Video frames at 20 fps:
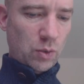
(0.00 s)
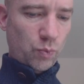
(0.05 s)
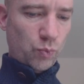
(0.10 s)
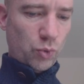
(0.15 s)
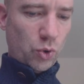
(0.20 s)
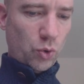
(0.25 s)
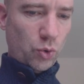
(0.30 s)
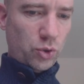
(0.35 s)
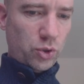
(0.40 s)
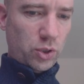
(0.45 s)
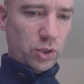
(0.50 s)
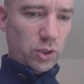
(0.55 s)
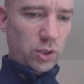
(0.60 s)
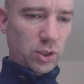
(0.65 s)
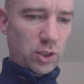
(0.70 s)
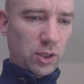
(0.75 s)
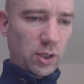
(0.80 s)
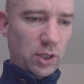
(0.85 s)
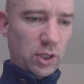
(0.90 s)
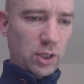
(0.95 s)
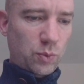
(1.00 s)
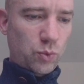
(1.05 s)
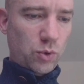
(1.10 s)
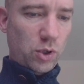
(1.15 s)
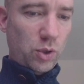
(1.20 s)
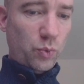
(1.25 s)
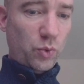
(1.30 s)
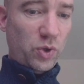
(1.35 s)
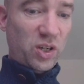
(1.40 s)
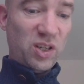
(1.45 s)
potions in this
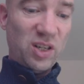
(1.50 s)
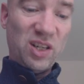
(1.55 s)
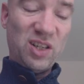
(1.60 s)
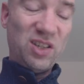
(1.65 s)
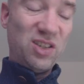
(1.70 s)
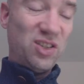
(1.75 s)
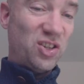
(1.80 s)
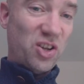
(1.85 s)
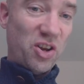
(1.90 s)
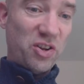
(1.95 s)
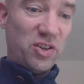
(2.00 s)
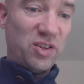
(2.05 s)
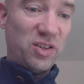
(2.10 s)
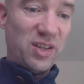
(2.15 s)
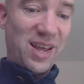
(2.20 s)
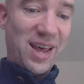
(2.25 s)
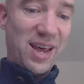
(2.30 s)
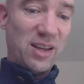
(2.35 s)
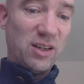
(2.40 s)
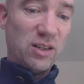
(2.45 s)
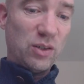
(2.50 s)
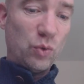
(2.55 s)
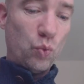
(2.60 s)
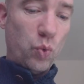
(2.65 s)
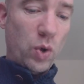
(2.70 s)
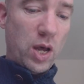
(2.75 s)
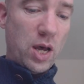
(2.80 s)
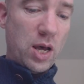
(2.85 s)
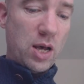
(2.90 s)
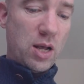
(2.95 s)
one, which is just as
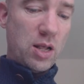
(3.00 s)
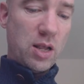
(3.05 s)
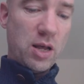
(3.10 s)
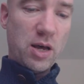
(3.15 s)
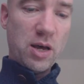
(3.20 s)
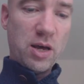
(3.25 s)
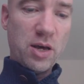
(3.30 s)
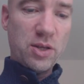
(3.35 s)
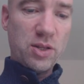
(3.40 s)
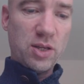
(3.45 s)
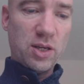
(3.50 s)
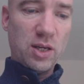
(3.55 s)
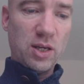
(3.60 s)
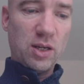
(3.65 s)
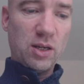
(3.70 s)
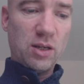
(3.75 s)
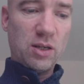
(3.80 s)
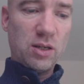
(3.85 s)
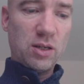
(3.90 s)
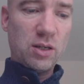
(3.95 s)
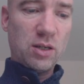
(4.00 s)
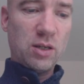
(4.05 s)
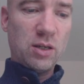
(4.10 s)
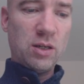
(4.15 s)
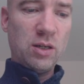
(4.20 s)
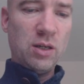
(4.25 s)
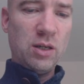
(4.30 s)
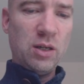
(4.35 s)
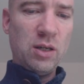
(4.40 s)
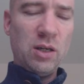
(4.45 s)
well, I think.
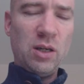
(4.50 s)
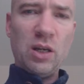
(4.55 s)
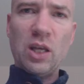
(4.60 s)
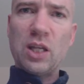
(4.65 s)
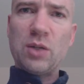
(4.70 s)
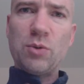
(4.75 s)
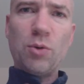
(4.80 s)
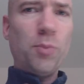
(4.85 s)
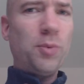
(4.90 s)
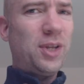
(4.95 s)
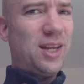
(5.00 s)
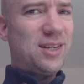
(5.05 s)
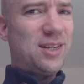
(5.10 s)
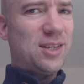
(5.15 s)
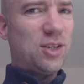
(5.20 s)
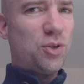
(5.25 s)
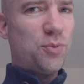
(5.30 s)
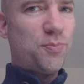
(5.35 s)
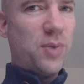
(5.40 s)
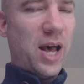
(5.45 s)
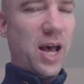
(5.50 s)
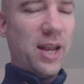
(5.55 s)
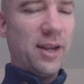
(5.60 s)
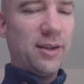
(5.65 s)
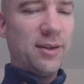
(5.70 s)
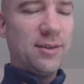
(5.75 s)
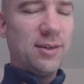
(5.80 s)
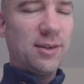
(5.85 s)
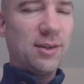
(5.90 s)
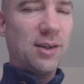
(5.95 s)
It's probably easier to
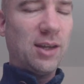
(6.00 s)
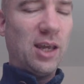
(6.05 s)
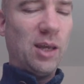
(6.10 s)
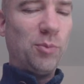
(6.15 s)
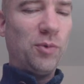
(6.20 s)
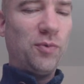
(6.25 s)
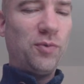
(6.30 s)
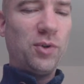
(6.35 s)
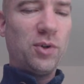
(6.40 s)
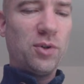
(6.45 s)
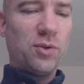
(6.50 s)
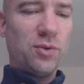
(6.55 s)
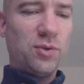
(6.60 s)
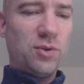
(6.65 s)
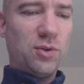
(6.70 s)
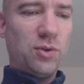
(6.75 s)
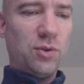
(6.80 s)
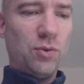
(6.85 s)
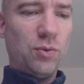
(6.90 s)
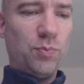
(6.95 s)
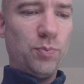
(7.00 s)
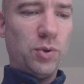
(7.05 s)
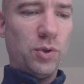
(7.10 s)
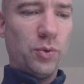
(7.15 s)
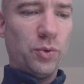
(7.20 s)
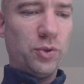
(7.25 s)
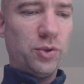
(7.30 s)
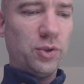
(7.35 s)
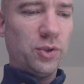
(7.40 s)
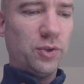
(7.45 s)
balance a game if you don't do
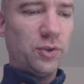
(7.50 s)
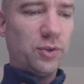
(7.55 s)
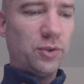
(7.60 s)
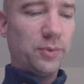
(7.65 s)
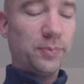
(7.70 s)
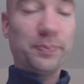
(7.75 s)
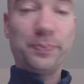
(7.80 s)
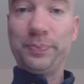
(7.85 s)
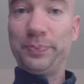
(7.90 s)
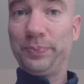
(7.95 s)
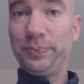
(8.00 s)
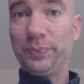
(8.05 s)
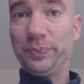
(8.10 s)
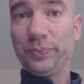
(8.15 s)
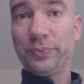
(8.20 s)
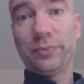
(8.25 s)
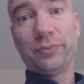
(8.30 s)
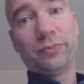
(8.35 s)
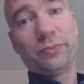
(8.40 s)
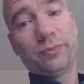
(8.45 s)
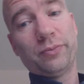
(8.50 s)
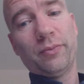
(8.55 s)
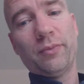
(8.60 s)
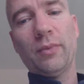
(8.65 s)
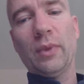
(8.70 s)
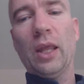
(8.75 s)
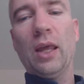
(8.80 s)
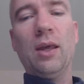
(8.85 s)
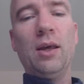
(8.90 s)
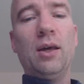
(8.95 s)
potions.
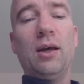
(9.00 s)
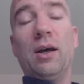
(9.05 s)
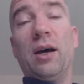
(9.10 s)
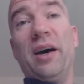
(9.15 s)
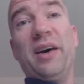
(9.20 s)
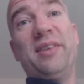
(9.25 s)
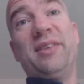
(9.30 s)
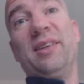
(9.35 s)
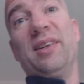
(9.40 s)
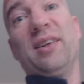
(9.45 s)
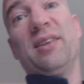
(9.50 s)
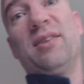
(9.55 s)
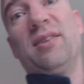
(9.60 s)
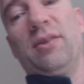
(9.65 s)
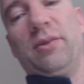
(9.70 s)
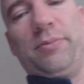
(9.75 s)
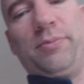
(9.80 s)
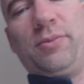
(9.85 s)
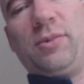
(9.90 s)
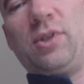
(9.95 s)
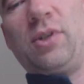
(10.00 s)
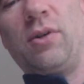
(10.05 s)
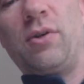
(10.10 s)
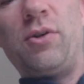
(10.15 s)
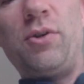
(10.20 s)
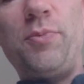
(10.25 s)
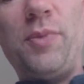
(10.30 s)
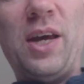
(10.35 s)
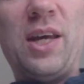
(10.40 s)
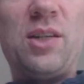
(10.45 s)
I think so. So
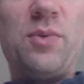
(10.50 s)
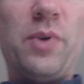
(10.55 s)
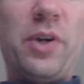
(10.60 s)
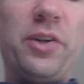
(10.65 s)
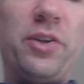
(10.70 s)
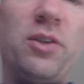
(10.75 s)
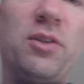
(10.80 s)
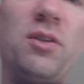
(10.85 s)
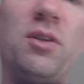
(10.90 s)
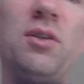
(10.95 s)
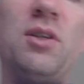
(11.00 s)
you may as well just